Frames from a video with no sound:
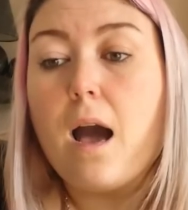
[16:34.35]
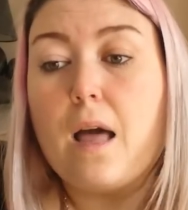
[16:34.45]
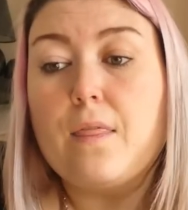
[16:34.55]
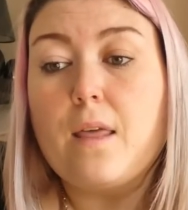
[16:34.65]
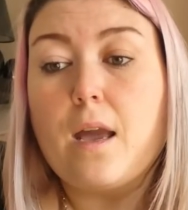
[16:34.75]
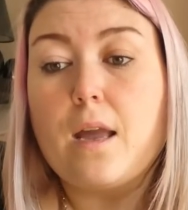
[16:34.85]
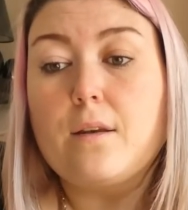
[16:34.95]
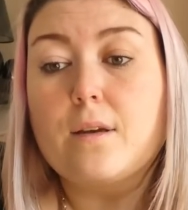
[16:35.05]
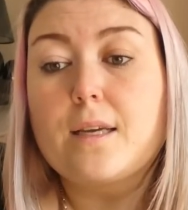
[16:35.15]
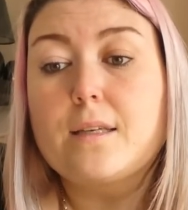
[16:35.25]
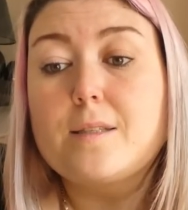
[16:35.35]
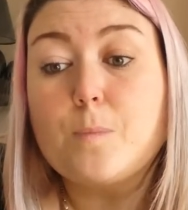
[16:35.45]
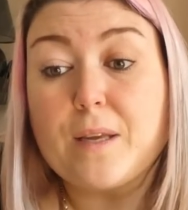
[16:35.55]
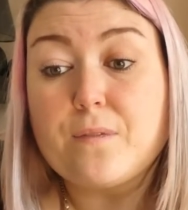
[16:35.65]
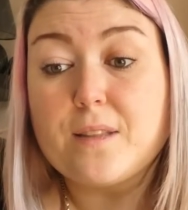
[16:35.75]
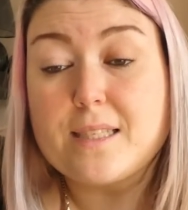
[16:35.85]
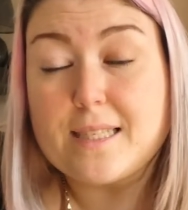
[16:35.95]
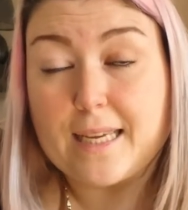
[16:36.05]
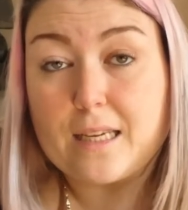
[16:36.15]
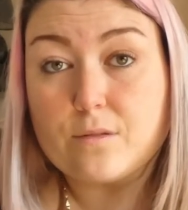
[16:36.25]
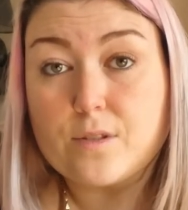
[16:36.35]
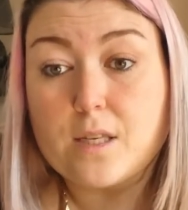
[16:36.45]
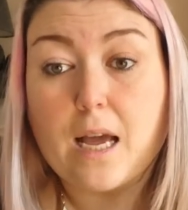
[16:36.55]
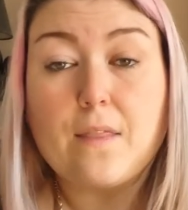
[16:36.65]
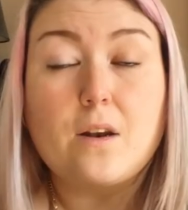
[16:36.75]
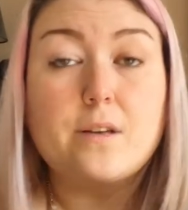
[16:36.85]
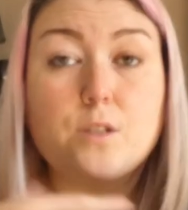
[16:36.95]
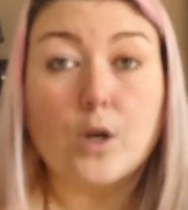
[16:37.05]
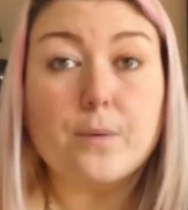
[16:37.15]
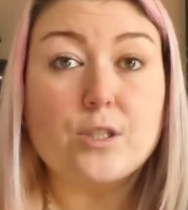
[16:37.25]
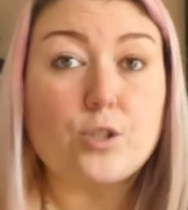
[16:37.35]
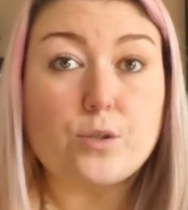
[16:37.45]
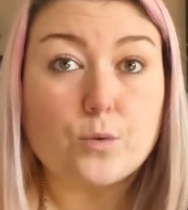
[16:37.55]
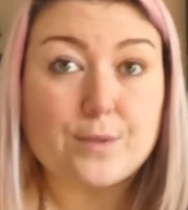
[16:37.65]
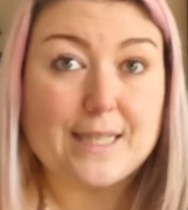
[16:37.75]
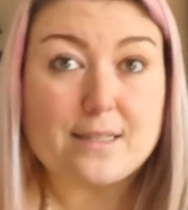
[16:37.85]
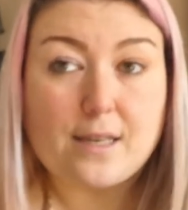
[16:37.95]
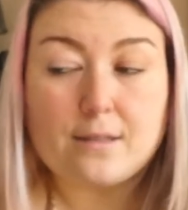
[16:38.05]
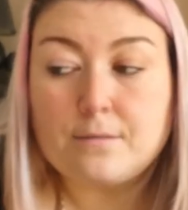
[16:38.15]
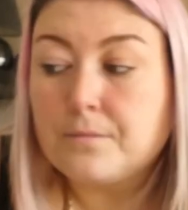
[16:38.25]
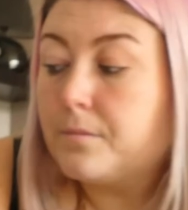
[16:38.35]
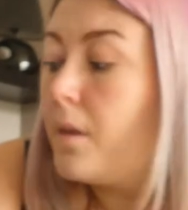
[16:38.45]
And then split for the sleeves, and then I know it's just all knitting.